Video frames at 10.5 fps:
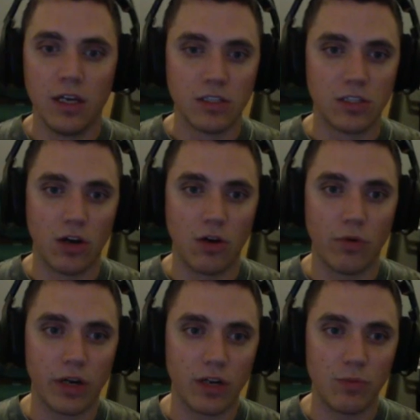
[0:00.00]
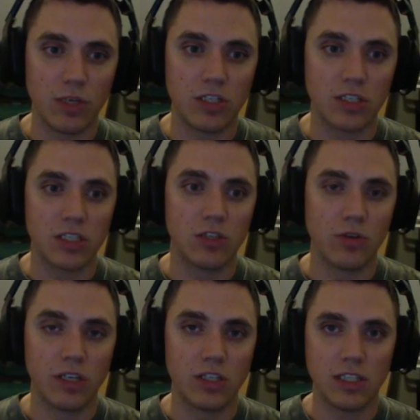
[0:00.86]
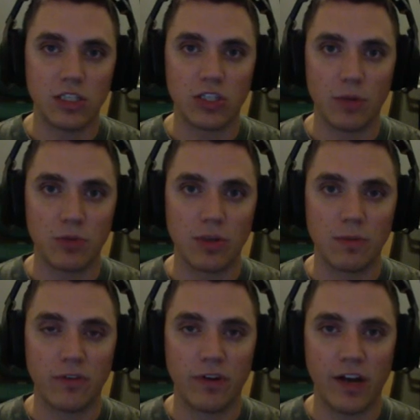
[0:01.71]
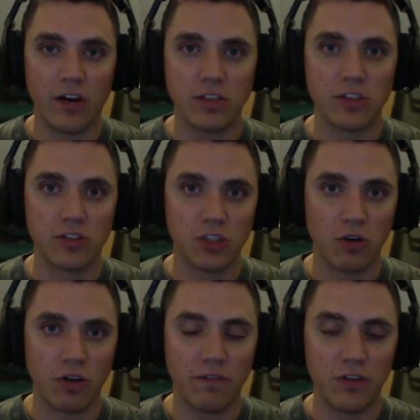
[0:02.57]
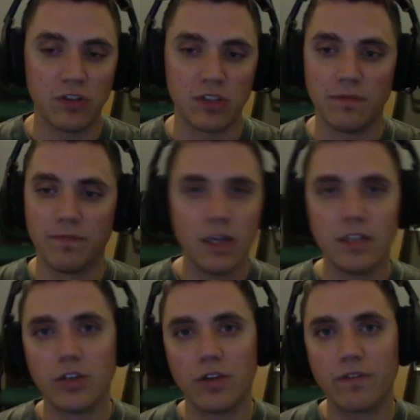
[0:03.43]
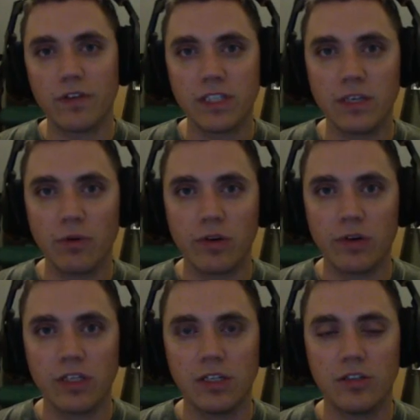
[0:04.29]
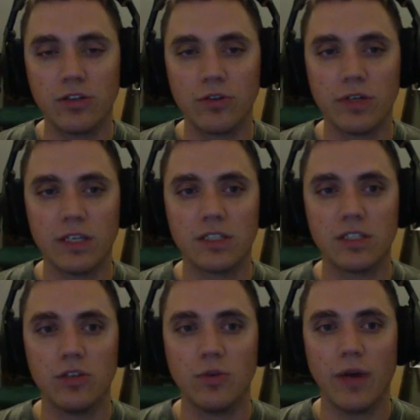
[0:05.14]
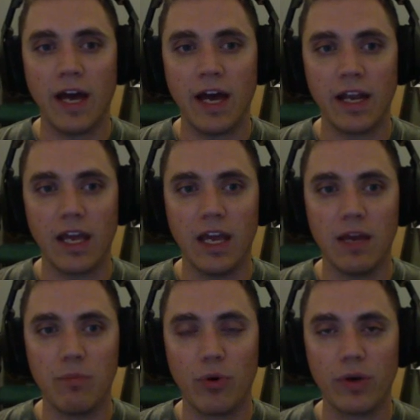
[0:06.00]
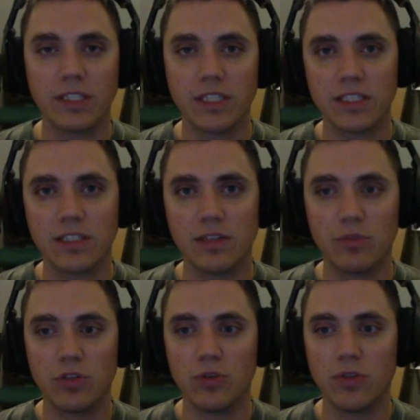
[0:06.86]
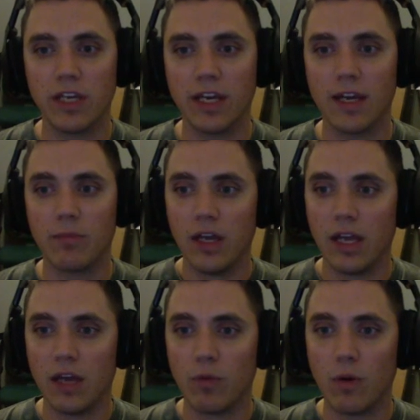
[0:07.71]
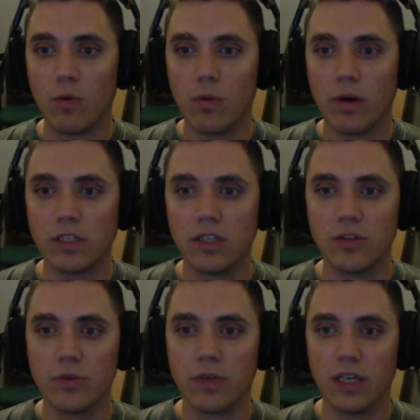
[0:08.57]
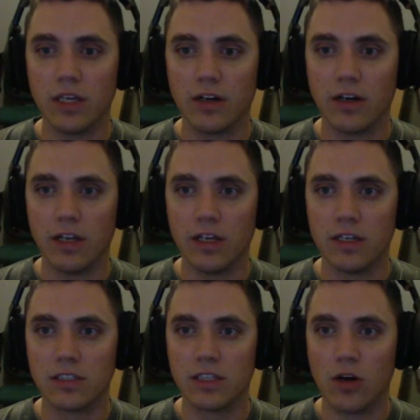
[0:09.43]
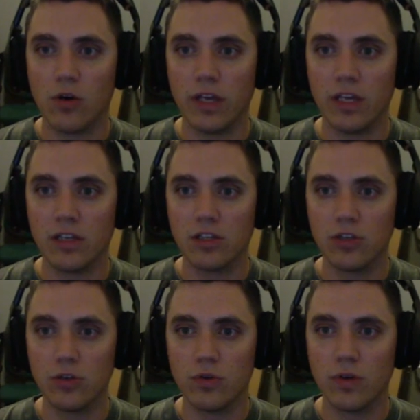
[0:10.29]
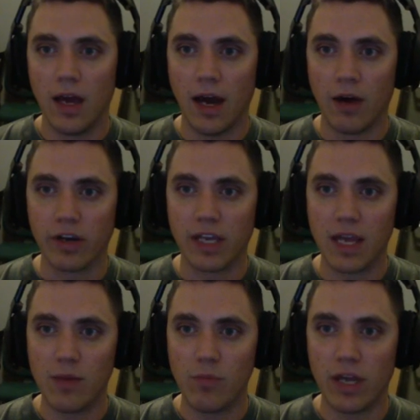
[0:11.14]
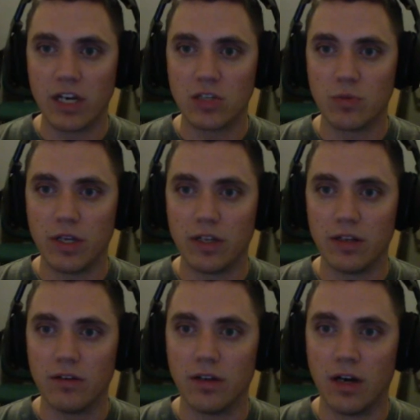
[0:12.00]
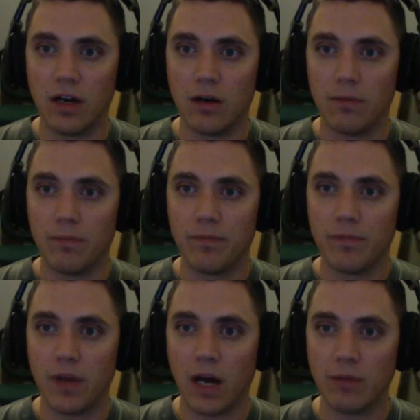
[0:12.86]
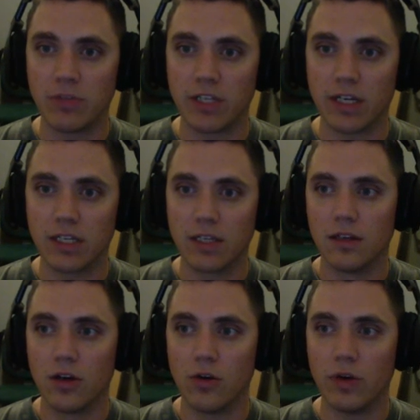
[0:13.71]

so we're going to be just doing C-sharp scripts for now so there's no confusion. So the first thing we're going to do is to add a point system to the game. And what we'll want to do here is go into our game management uh, object, go